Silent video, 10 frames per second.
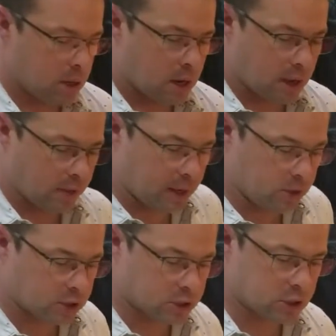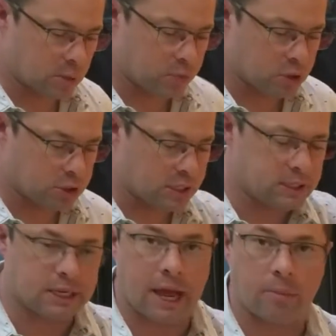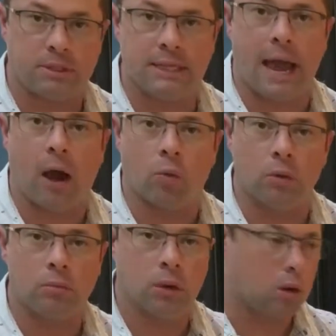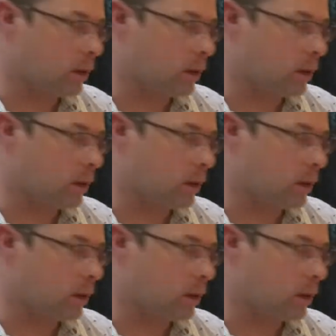and then you're just going to push these tabs down, all